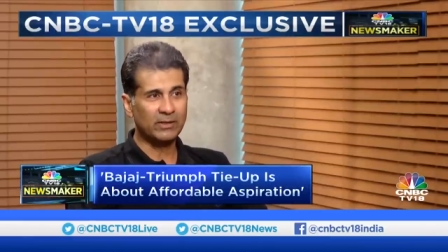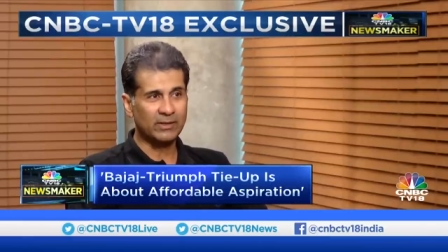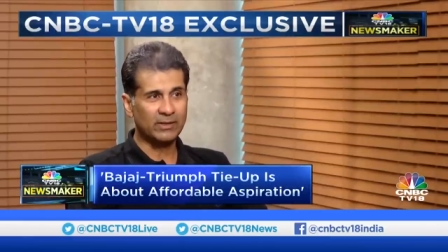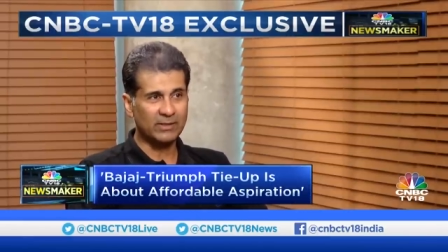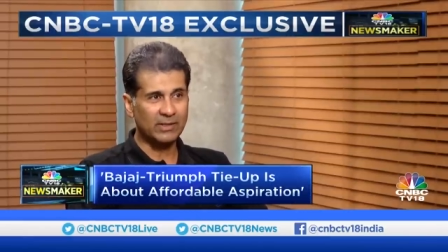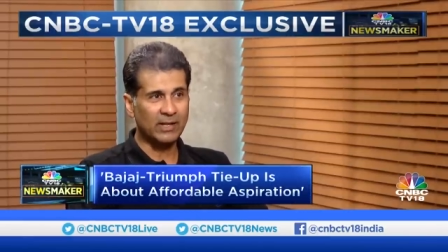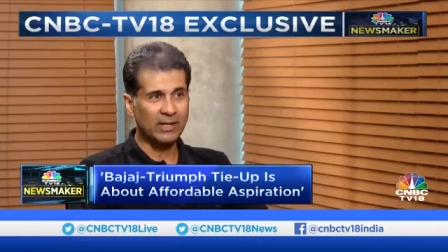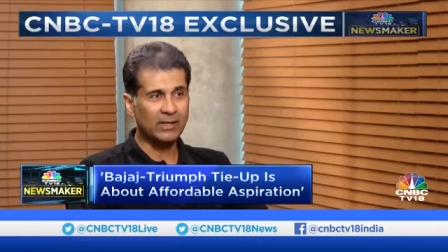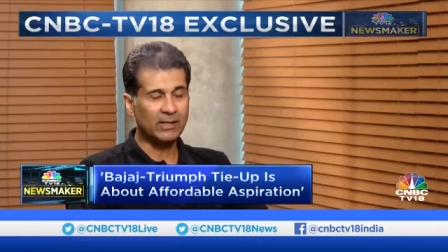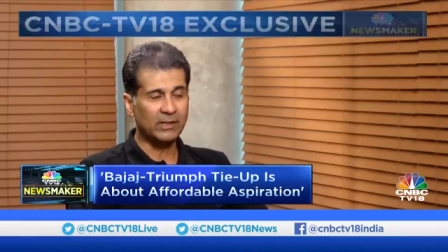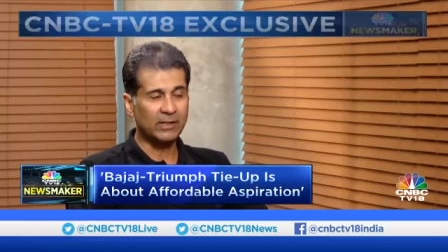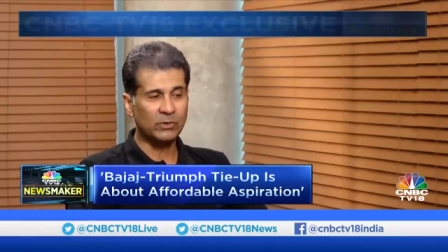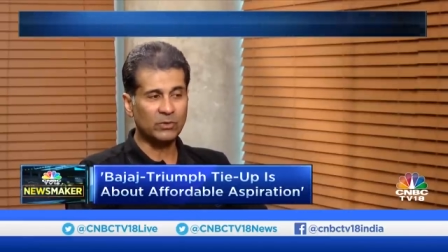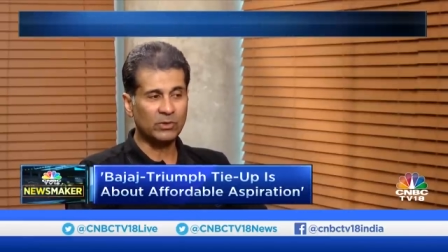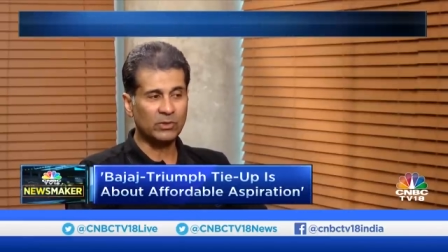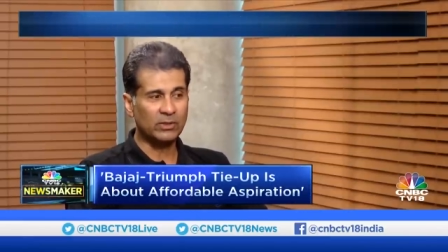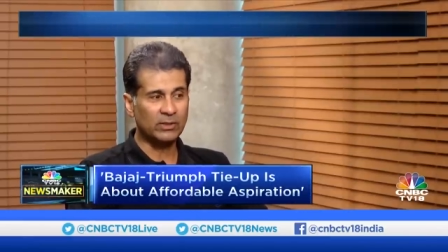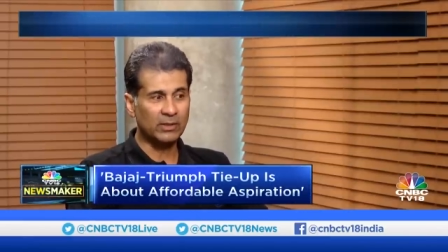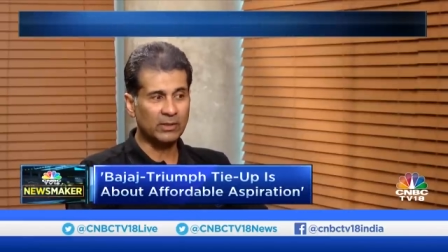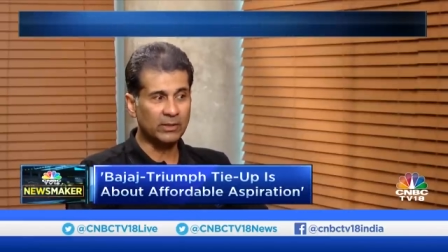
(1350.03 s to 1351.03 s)
in design and
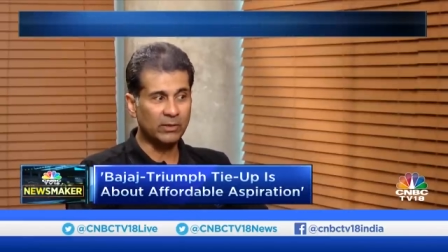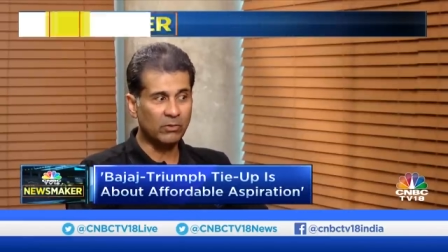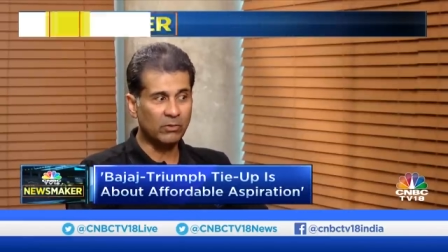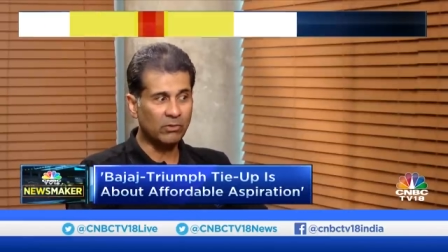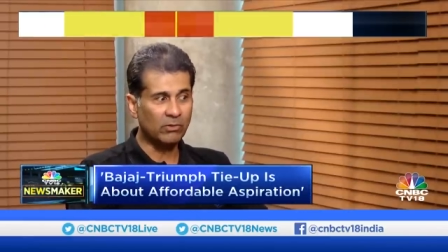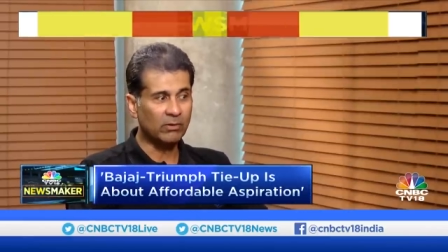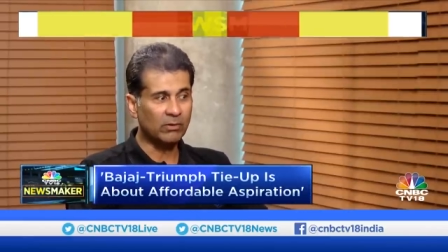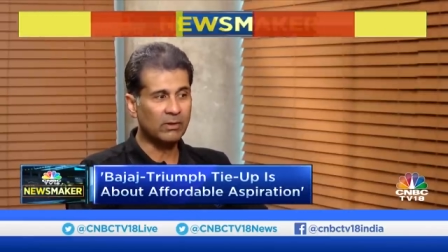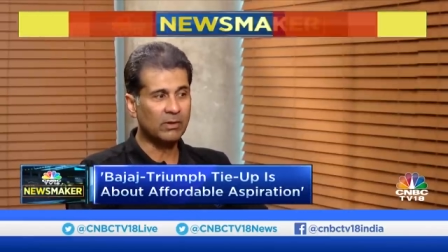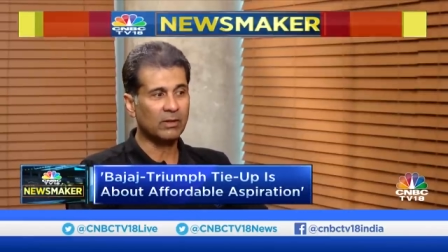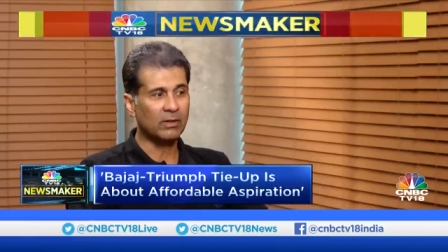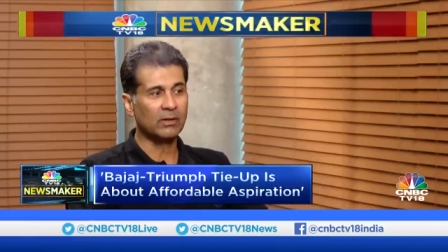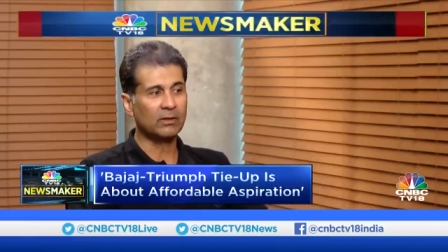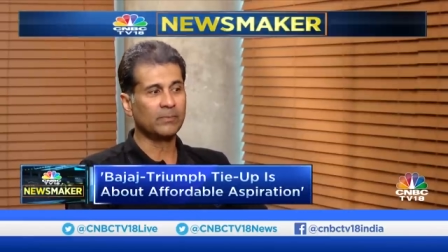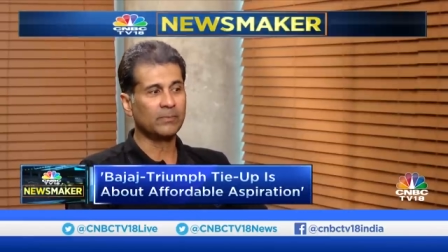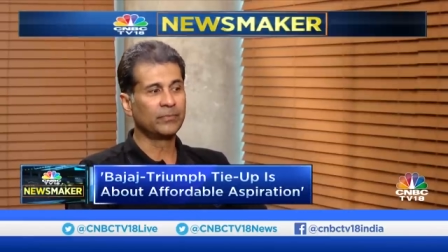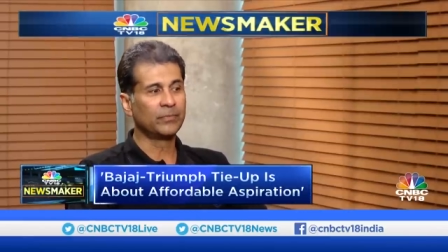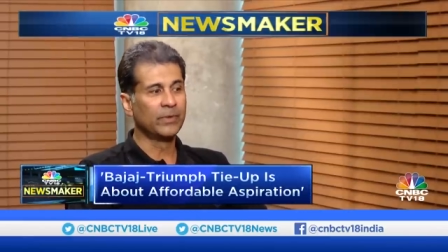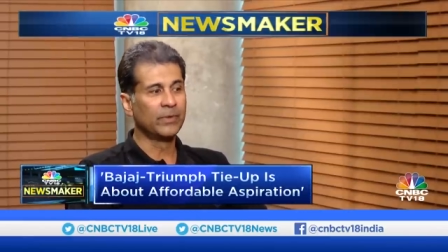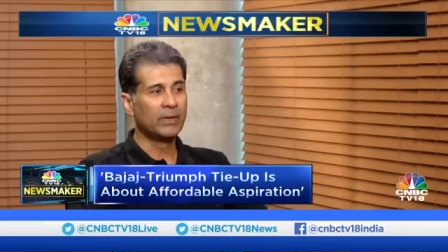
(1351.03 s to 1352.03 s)
you certainly don't
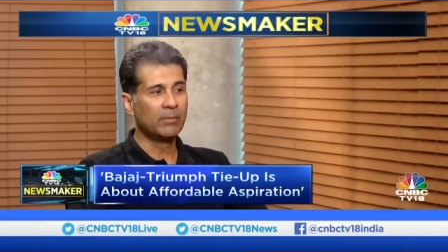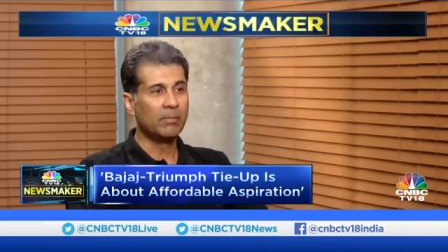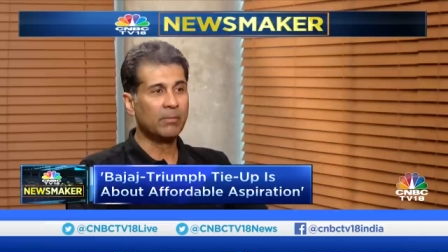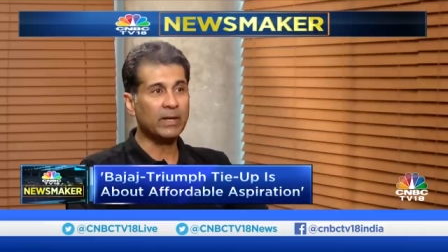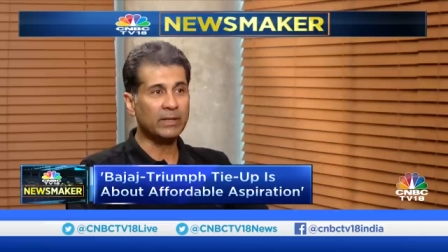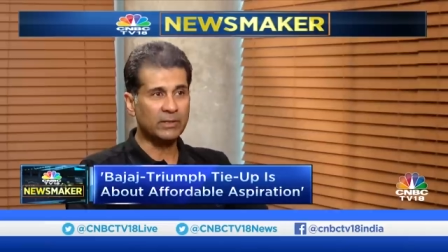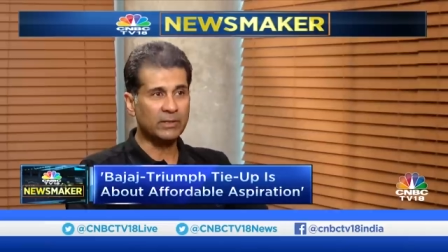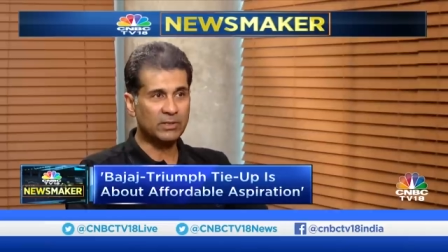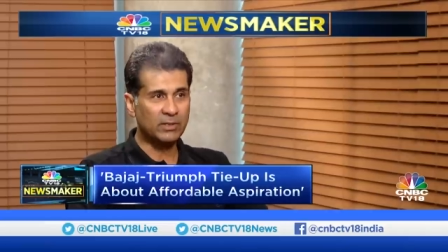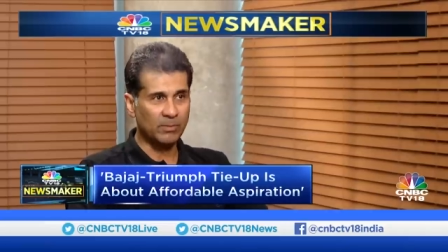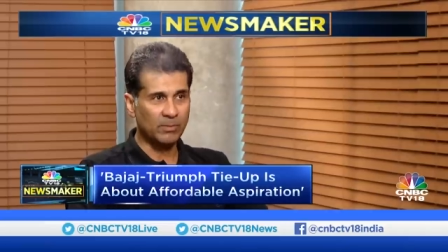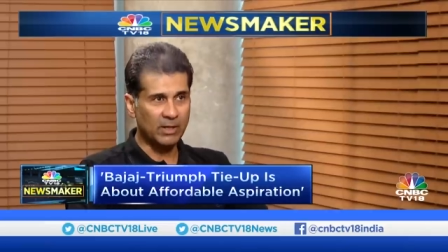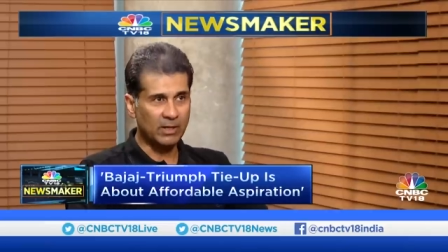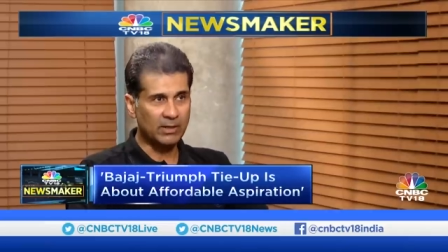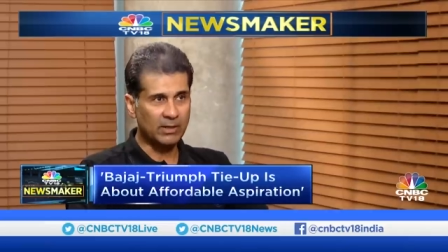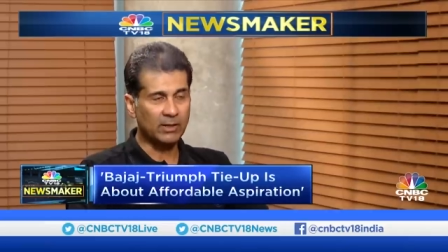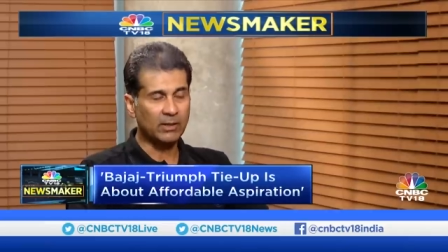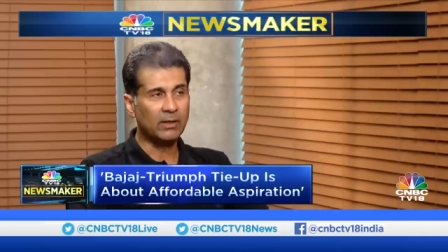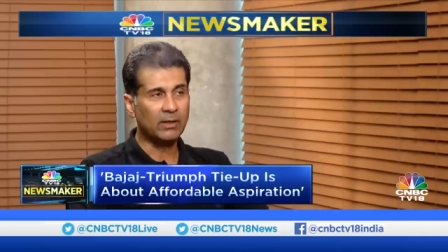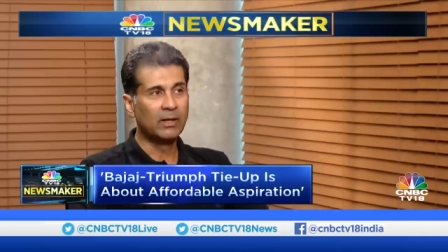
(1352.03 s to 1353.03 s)
uh, manage the
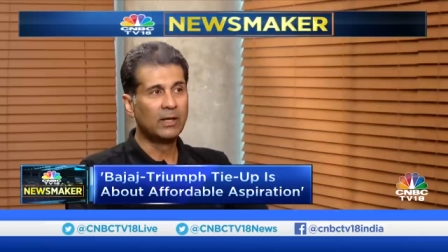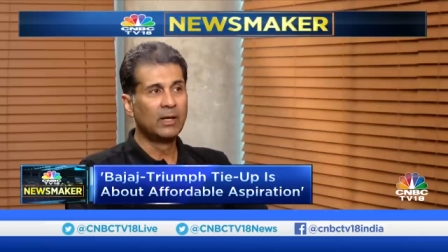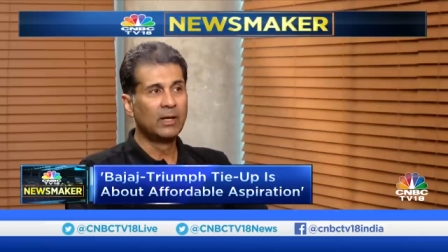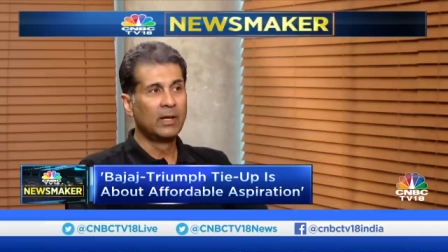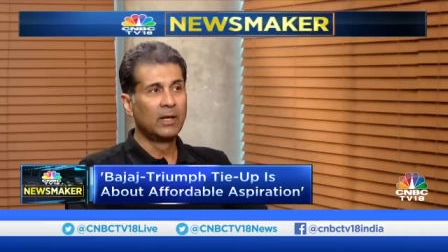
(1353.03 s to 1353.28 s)
market.